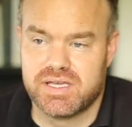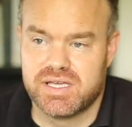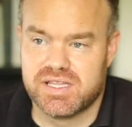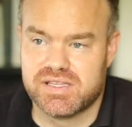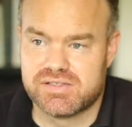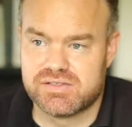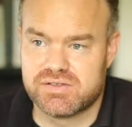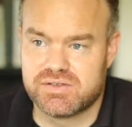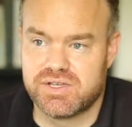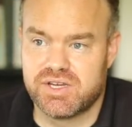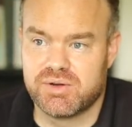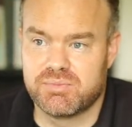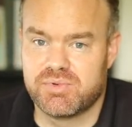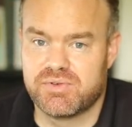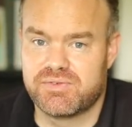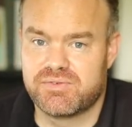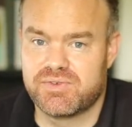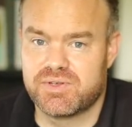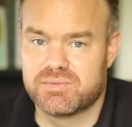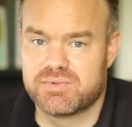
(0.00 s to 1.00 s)
And so here
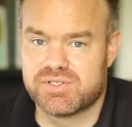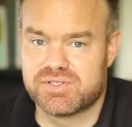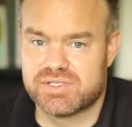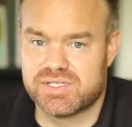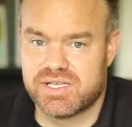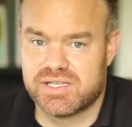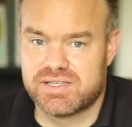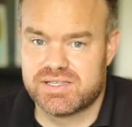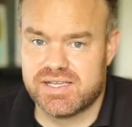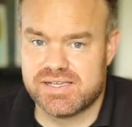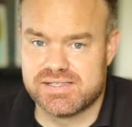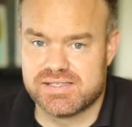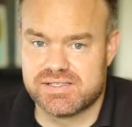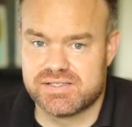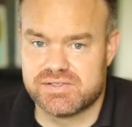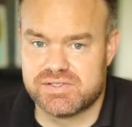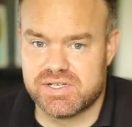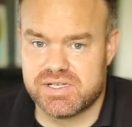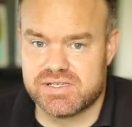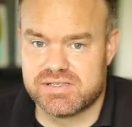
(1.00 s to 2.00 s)
Mephibosheth
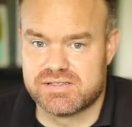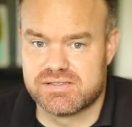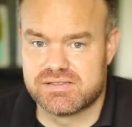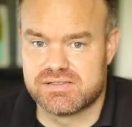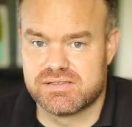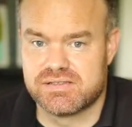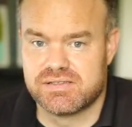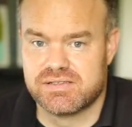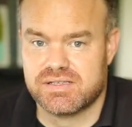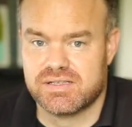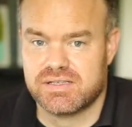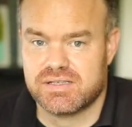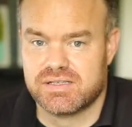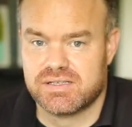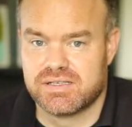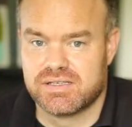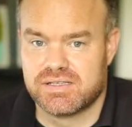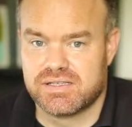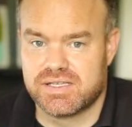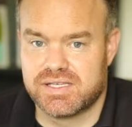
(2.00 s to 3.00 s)
doesn't just
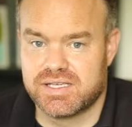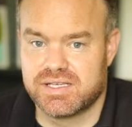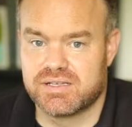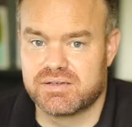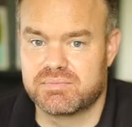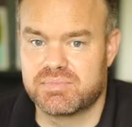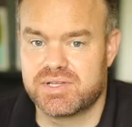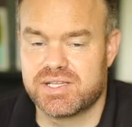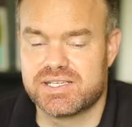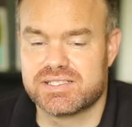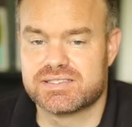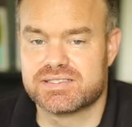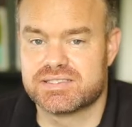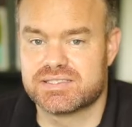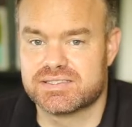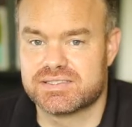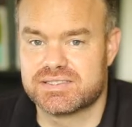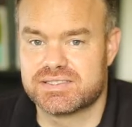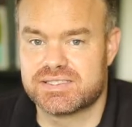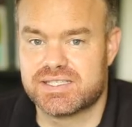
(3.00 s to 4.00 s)
get a place
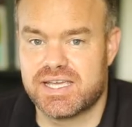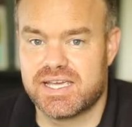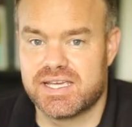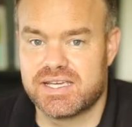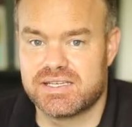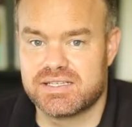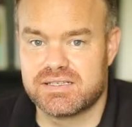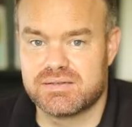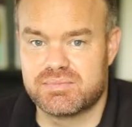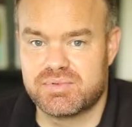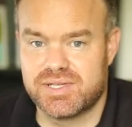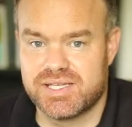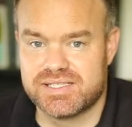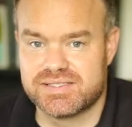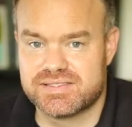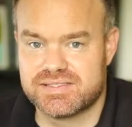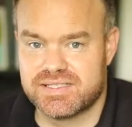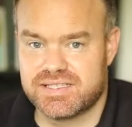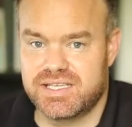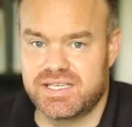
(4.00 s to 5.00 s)
to stay and a
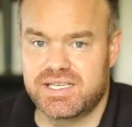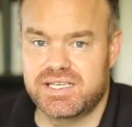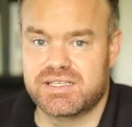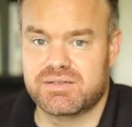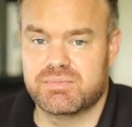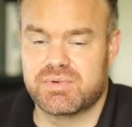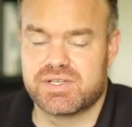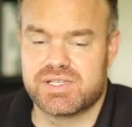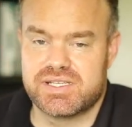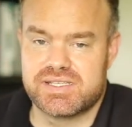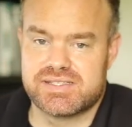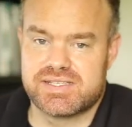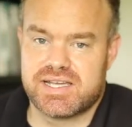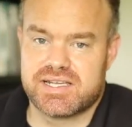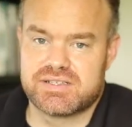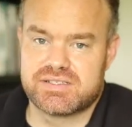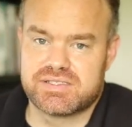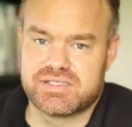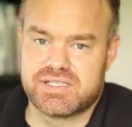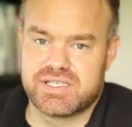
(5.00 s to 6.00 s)
place to eat, but he's
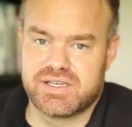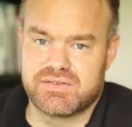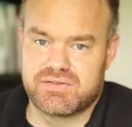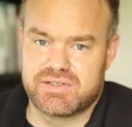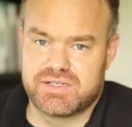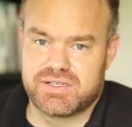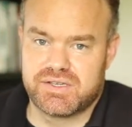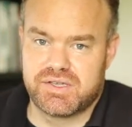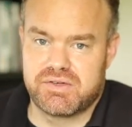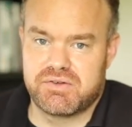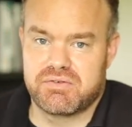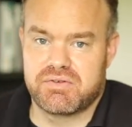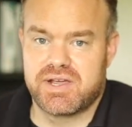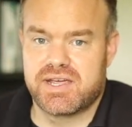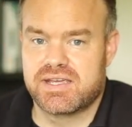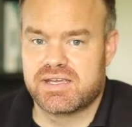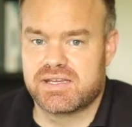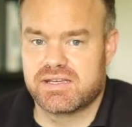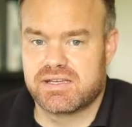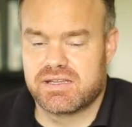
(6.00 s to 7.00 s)
actually given a
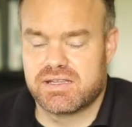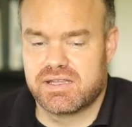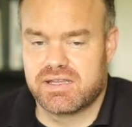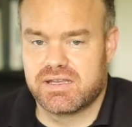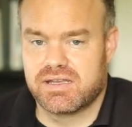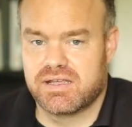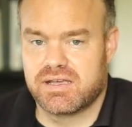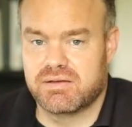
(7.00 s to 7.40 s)
great and